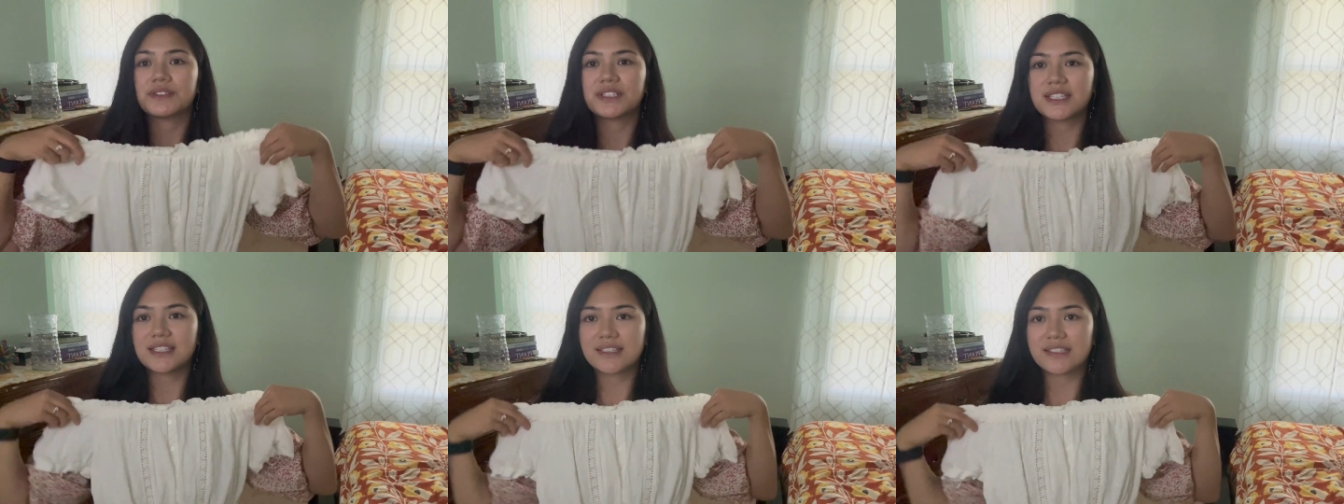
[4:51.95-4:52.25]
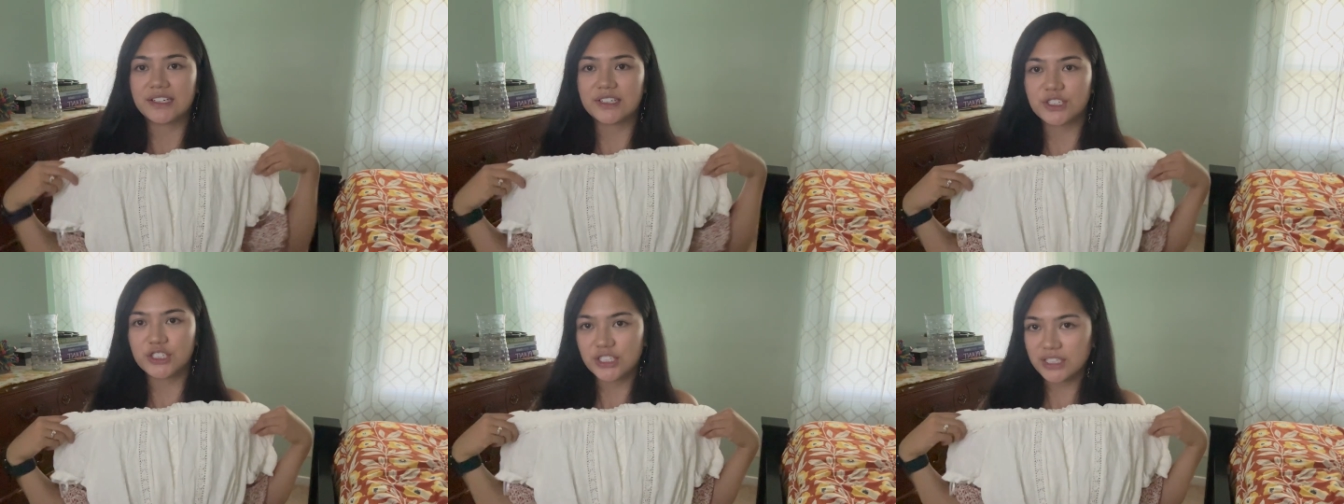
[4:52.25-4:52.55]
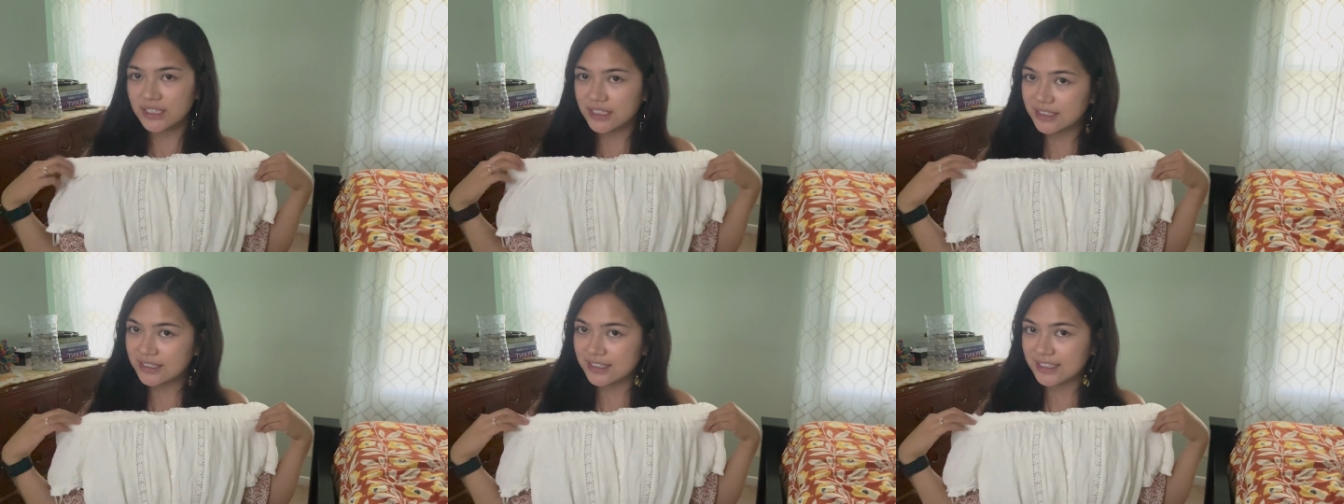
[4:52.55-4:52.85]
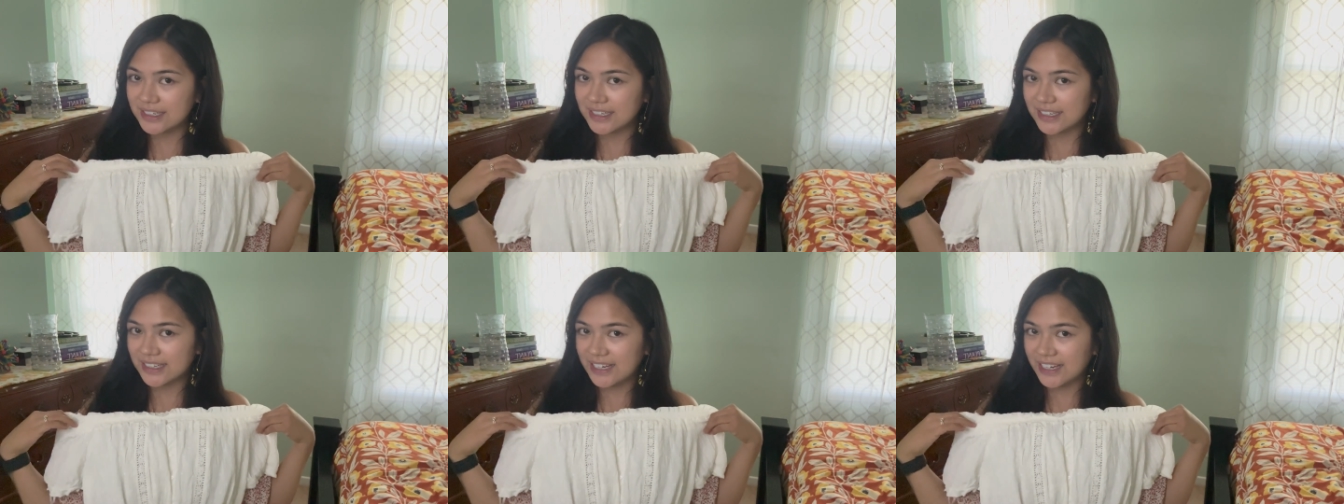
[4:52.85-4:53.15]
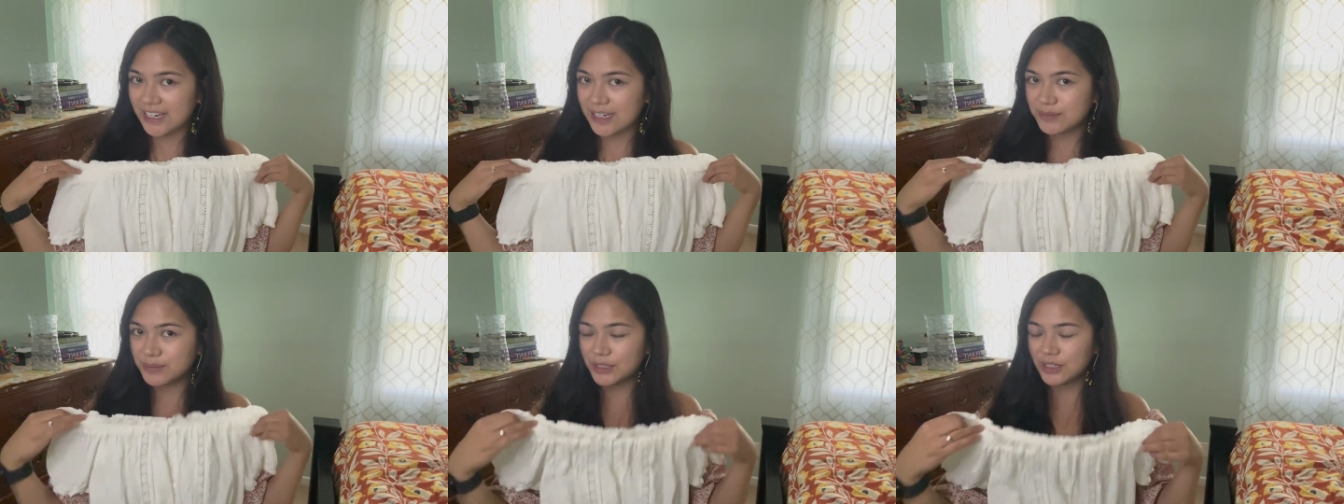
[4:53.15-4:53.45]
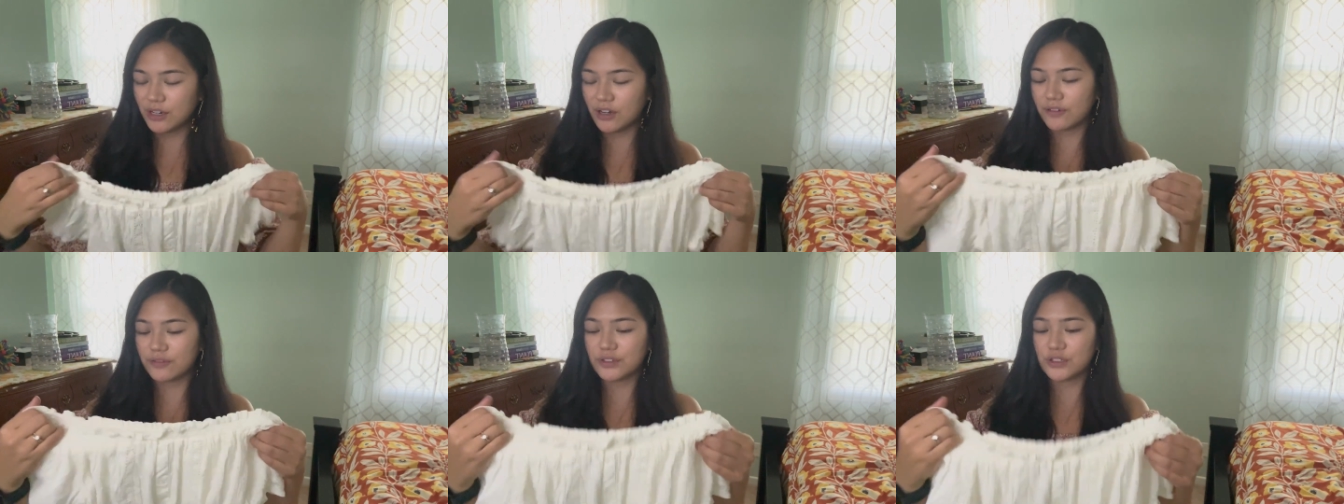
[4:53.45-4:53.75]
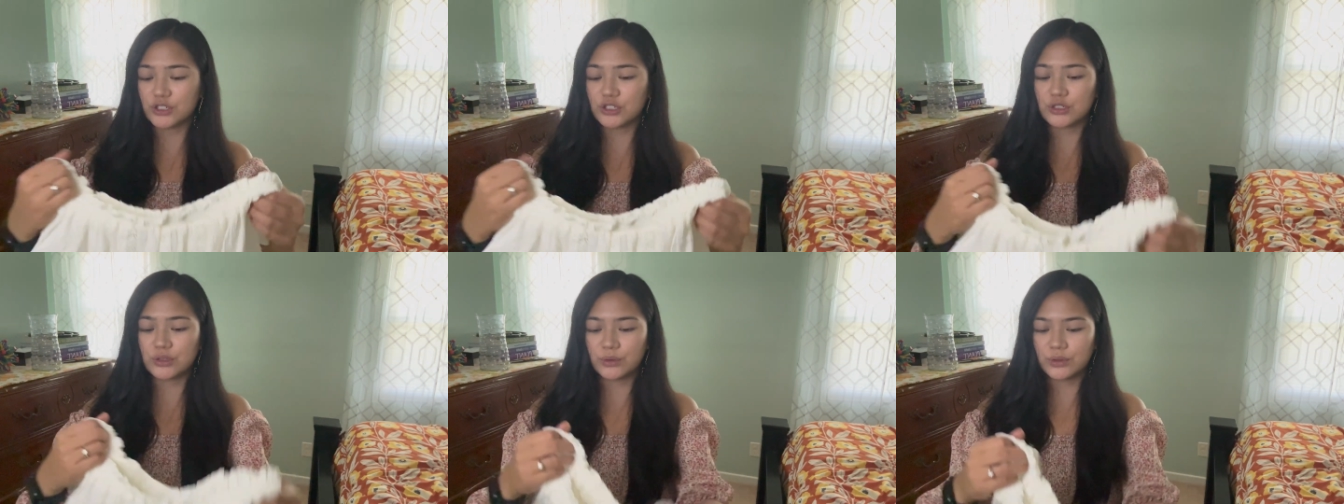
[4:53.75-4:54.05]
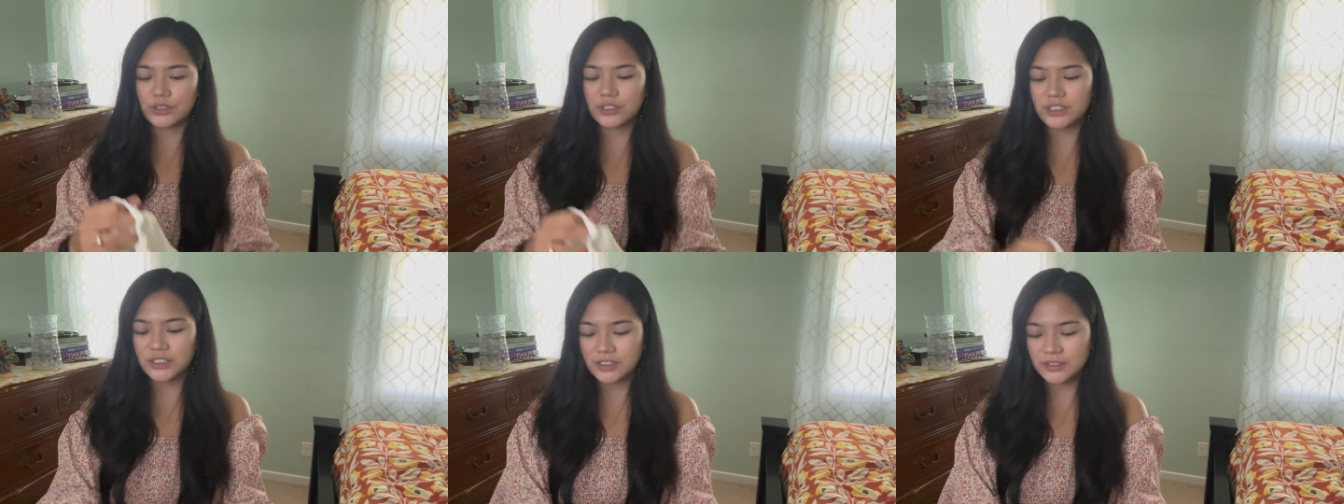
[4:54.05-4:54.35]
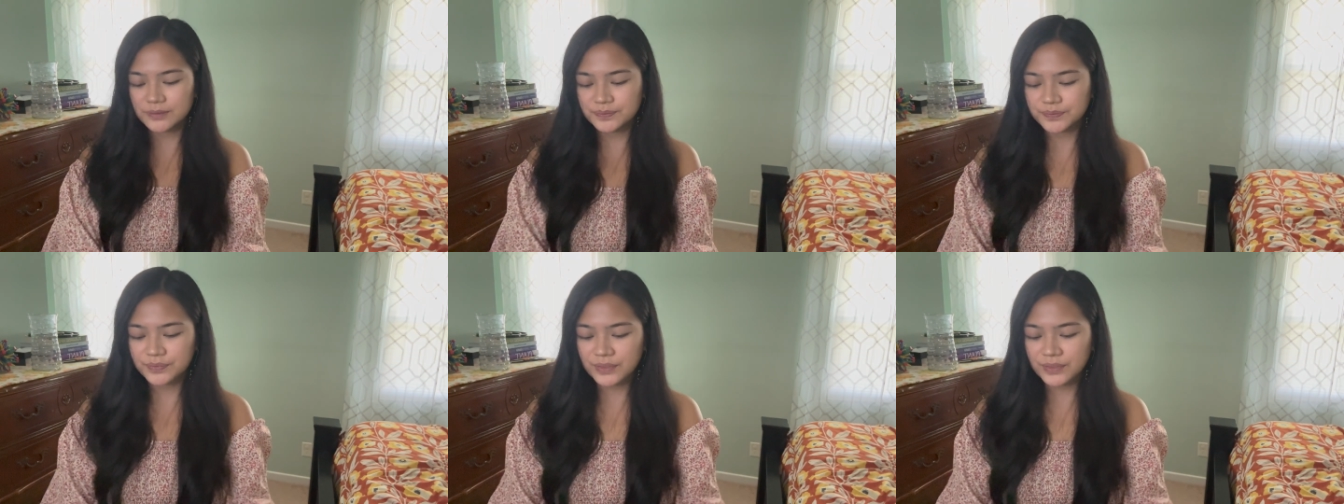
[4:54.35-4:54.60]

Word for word: cinches and it can be off the shoulder.